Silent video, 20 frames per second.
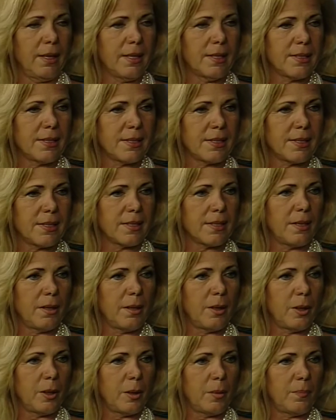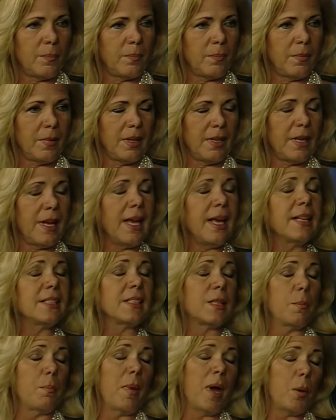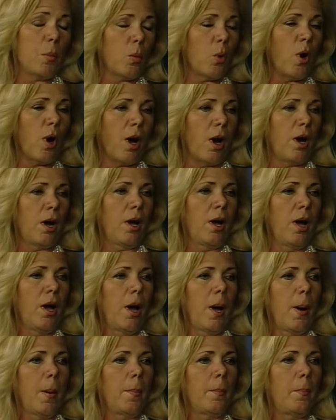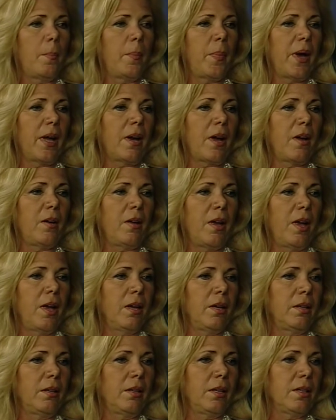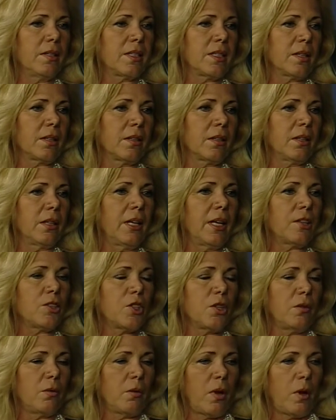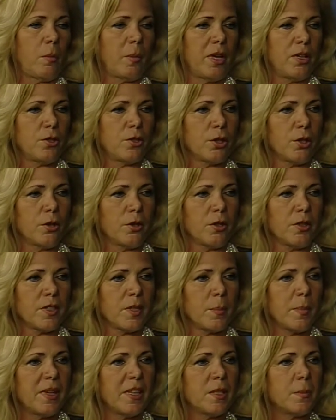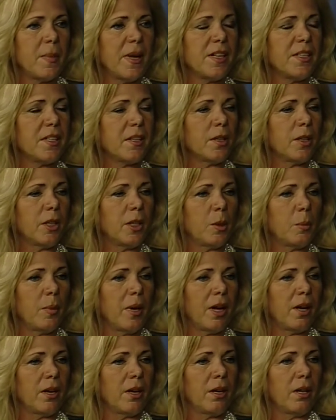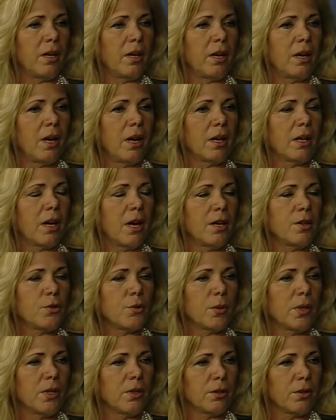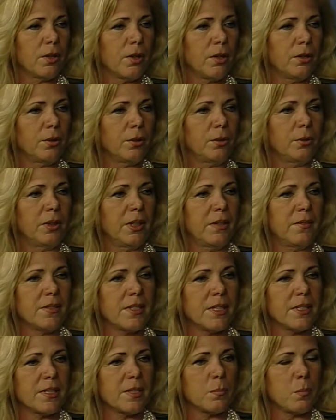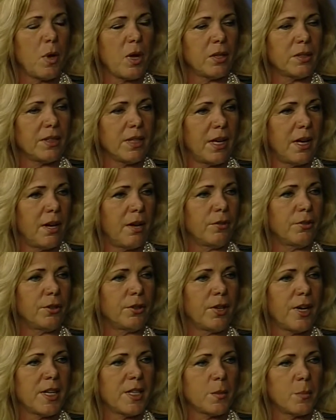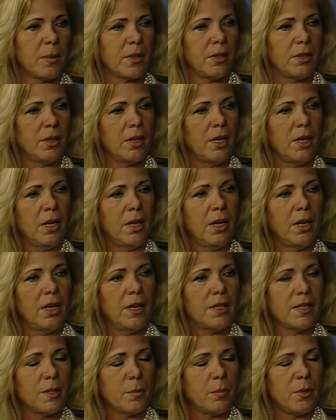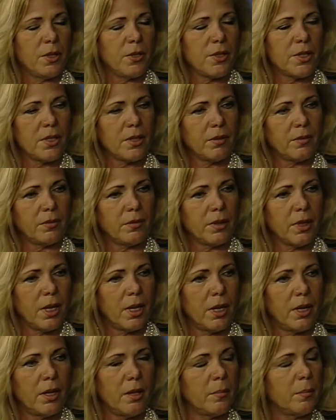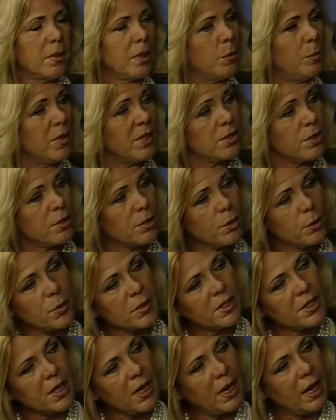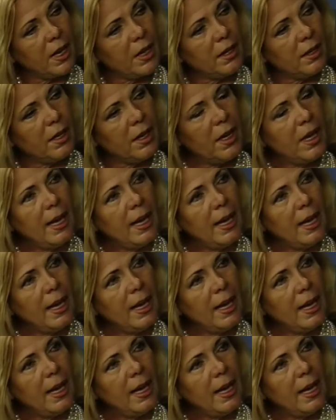it's a memoir, and it's a collection of all my journals. But it's basically about a country girl who leaves a small town. Her husband is abusive, commits suicide,